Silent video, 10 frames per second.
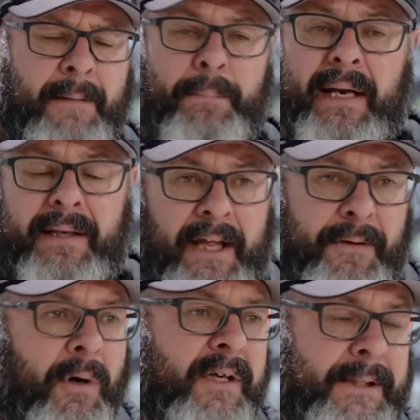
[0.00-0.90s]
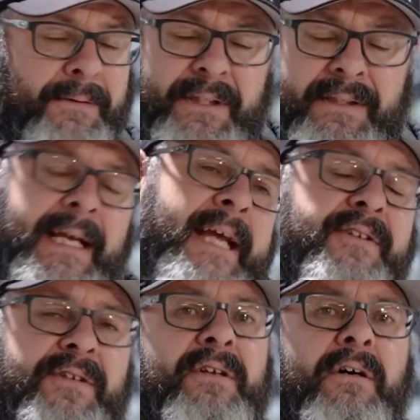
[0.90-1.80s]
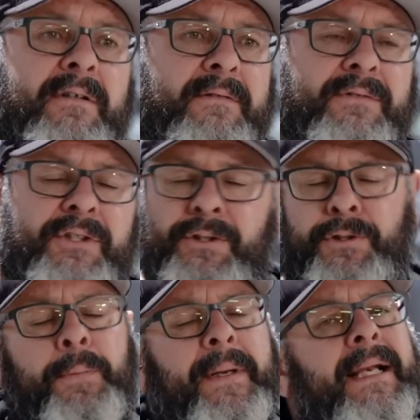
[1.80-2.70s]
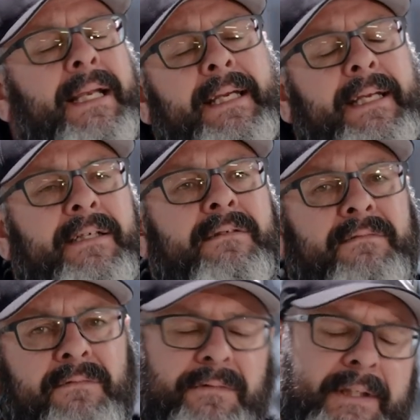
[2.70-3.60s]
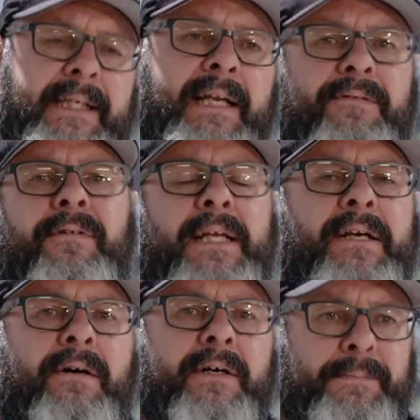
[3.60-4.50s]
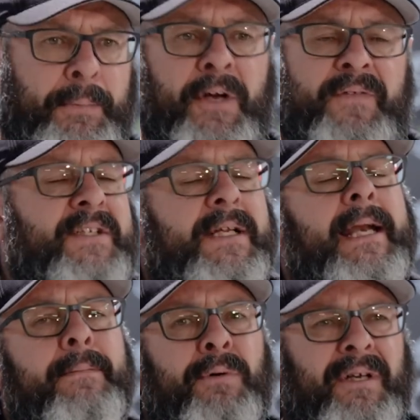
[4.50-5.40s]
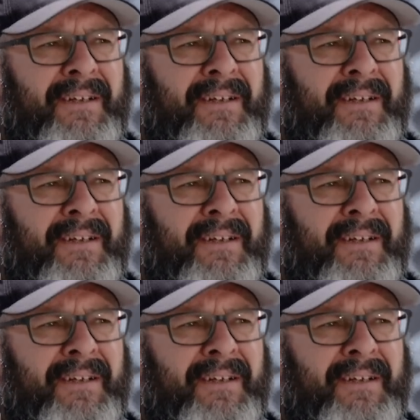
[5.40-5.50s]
But otherwise it was a dead stock, super clean, really, really nice, perfect starting point.